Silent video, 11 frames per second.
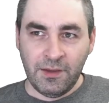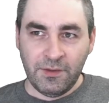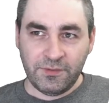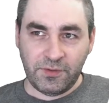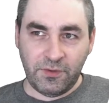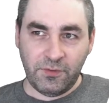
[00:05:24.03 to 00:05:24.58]

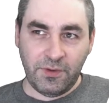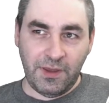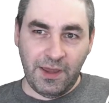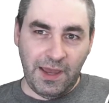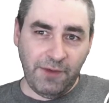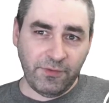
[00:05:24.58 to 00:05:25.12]
So
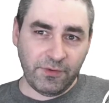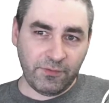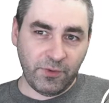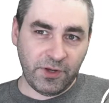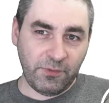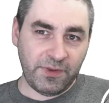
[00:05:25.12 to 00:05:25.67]
after
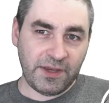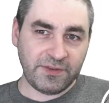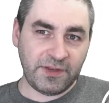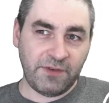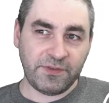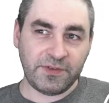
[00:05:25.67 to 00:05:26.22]
working with
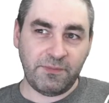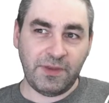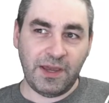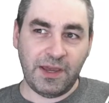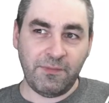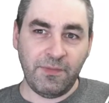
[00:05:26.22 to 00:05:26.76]
SDF for some
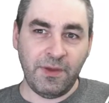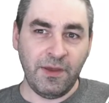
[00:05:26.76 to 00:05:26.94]
time,